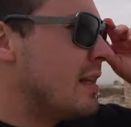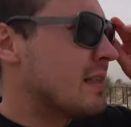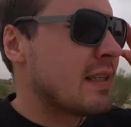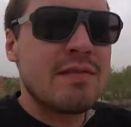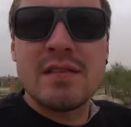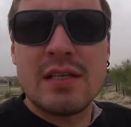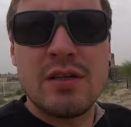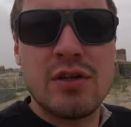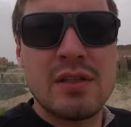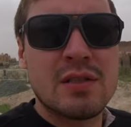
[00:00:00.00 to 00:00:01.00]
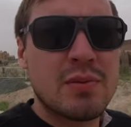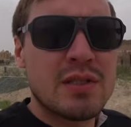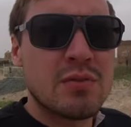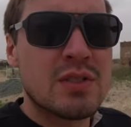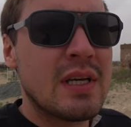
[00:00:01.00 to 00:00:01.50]
In the 7th century, this
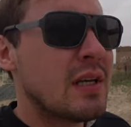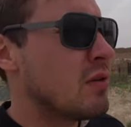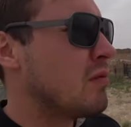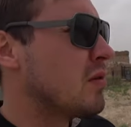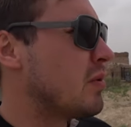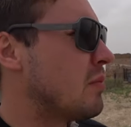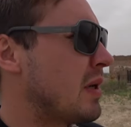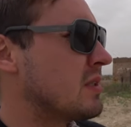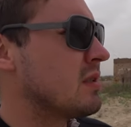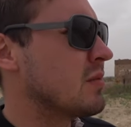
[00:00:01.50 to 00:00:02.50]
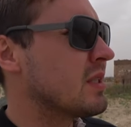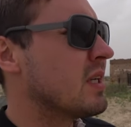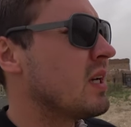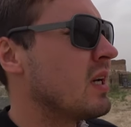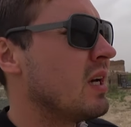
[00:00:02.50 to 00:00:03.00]
place was taken over by Muslims,
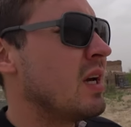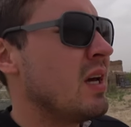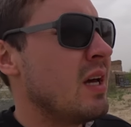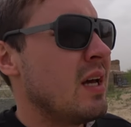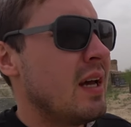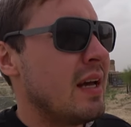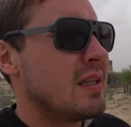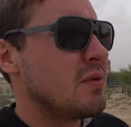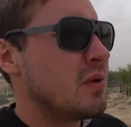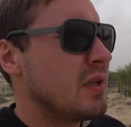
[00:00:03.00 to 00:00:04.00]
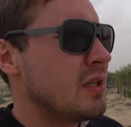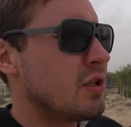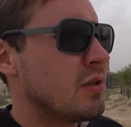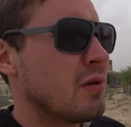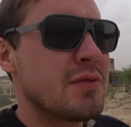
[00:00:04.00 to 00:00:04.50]
and the
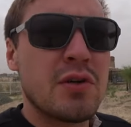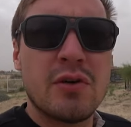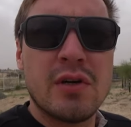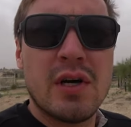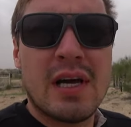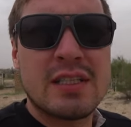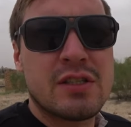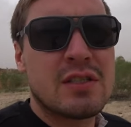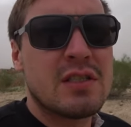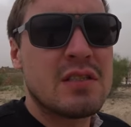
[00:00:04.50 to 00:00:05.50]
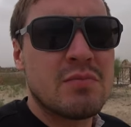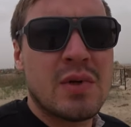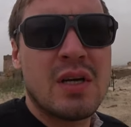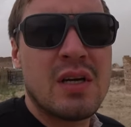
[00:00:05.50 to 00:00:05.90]
religion of Zoroastrianism